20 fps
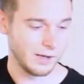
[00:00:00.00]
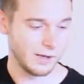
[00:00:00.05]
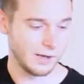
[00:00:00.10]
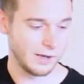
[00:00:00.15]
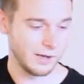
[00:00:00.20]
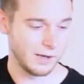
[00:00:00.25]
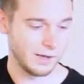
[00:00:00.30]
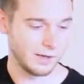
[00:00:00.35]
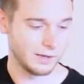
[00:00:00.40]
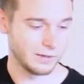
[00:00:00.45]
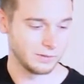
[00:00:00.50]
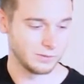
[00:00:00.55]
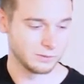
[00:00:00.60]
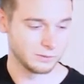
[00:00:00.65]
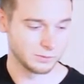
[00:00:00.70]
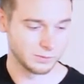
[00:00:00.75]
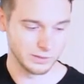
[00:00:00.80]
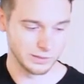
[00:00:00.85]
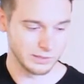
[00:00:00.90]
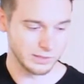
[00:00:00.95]
It
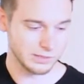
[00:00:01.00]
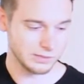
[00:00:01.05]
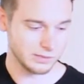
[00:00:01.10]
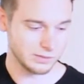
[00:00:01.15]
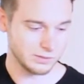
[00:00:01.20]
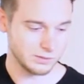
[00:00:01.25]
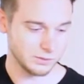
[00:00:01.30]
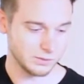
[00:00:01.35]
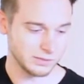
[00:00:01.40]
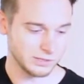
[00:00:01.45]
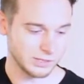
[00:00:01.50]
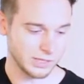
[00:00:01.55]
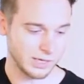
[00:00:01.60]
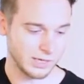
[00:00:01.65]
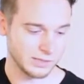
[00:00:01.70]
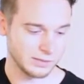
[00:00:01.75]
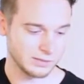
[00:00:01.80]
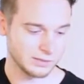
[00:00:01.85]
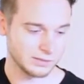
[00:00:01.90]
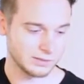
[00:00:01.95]
was really easy to
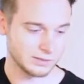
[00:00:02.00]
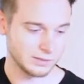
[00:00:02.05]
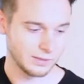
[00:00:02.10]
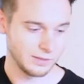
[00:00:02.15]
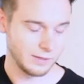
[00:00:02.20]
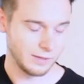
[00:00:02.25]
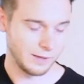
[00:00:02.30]
adjust.